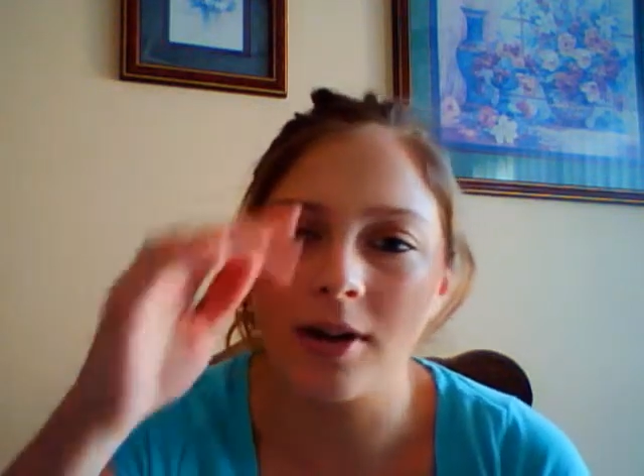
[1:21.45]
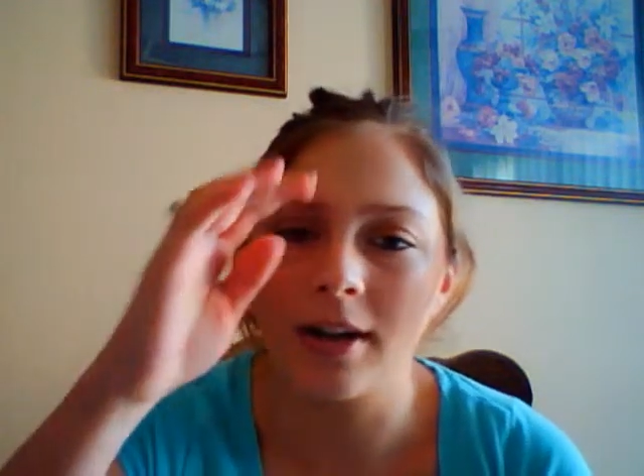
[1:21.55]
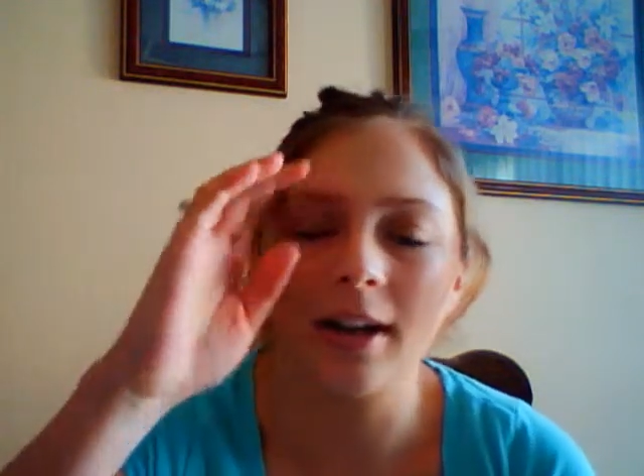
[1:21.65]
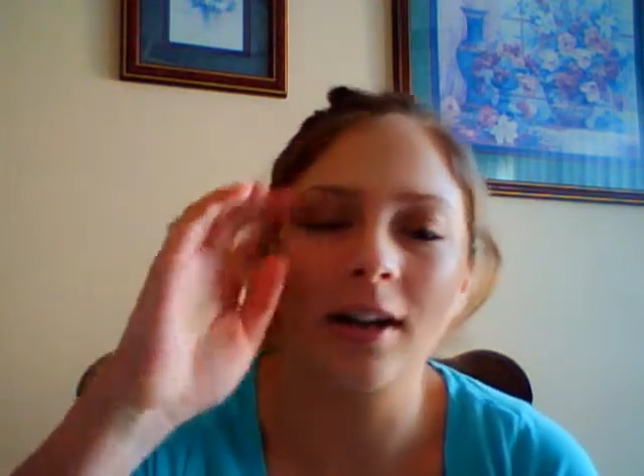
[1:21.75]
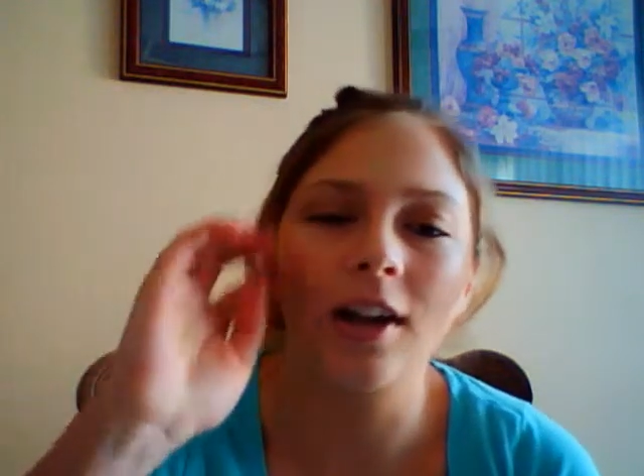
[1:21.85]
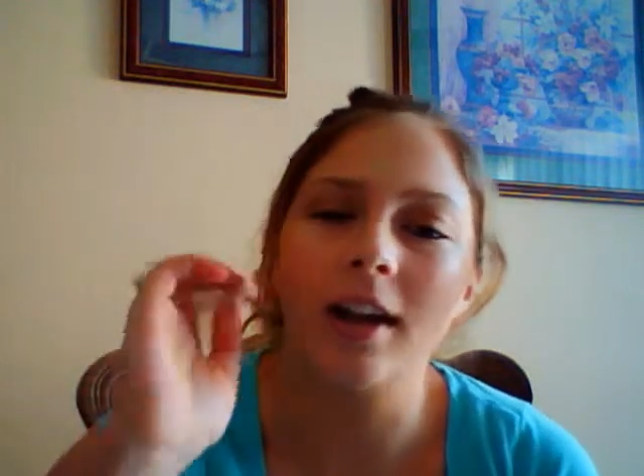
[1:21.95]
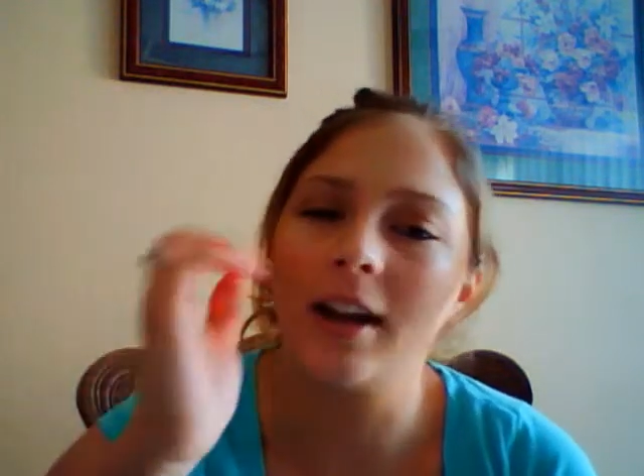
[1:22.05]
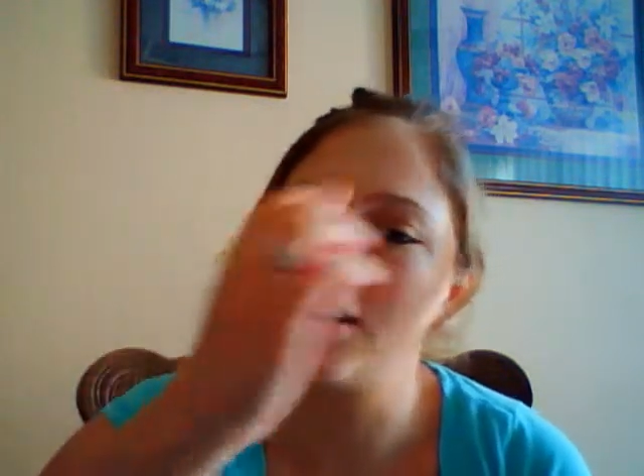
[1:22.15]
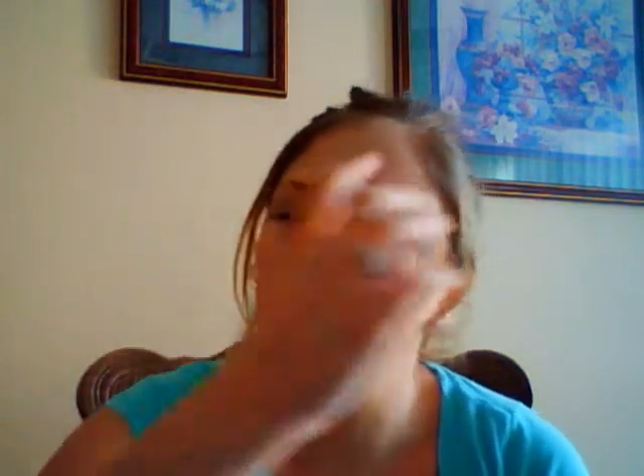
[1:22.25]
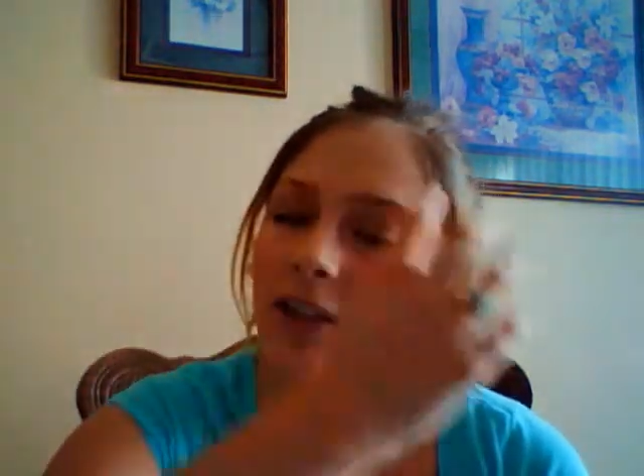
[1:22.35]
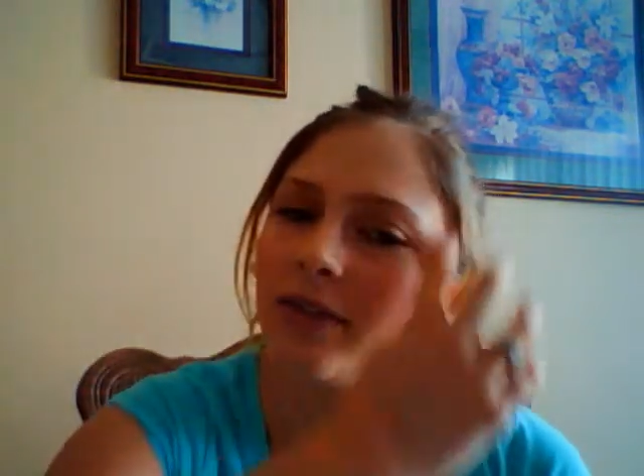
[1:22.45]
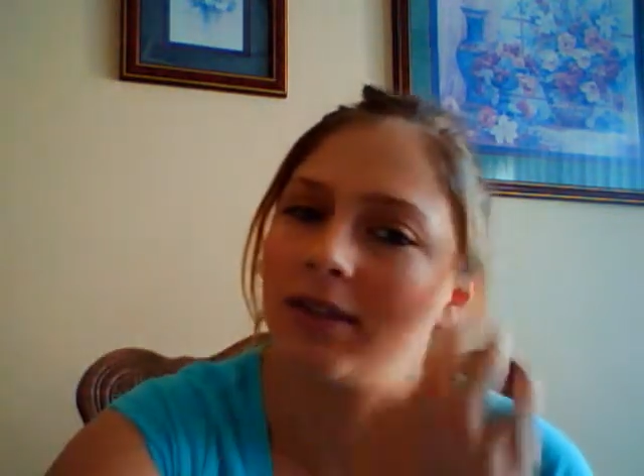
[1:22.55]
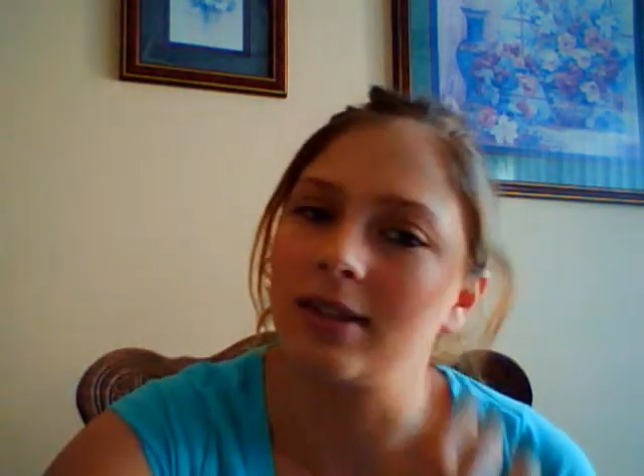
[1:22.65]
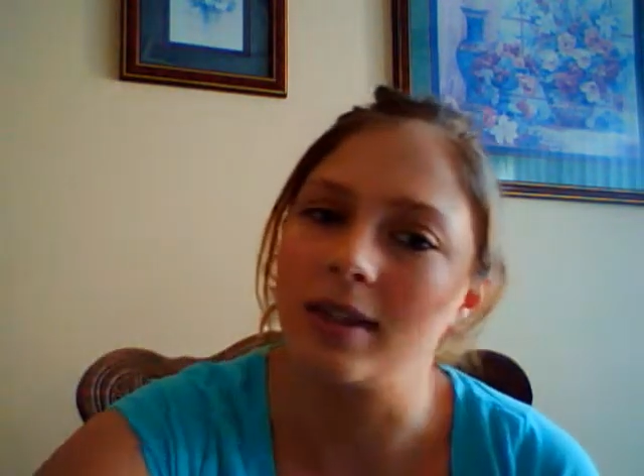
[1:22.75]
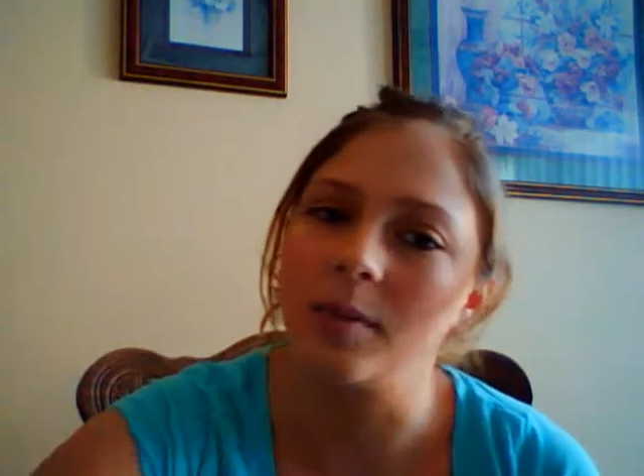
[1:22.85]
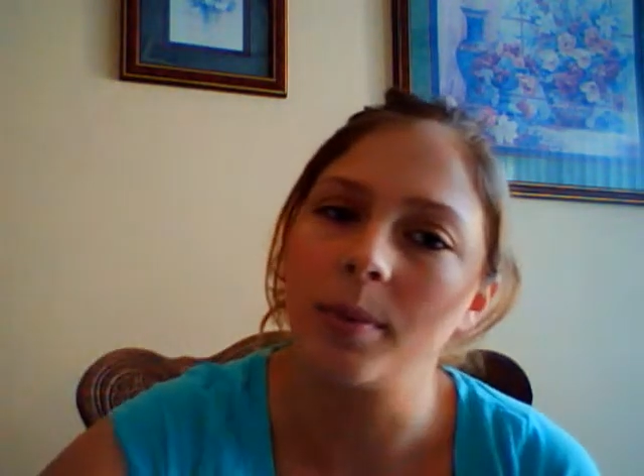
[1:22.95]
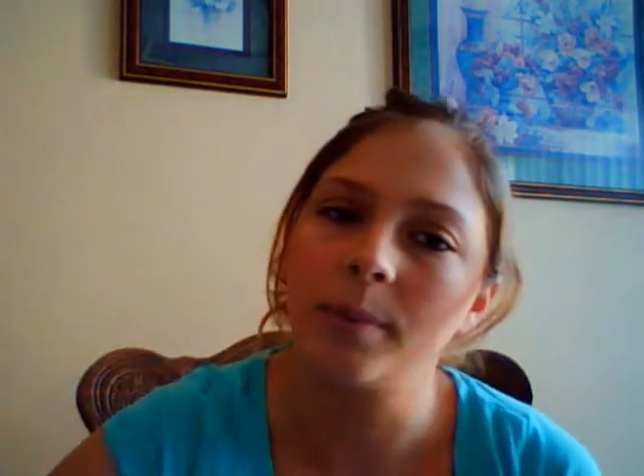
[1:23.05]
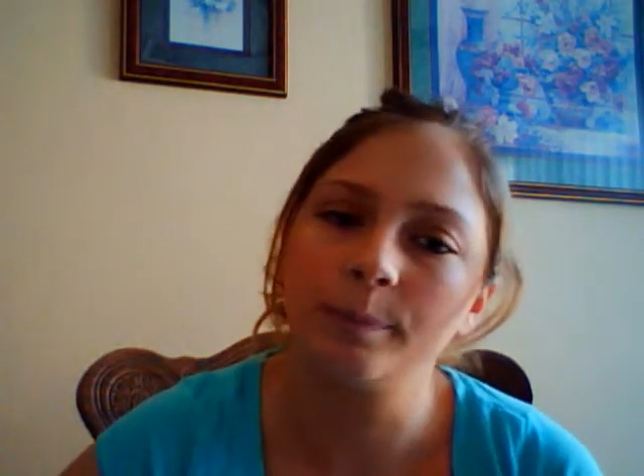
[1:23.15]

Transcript: and I and I couldn't even sleep.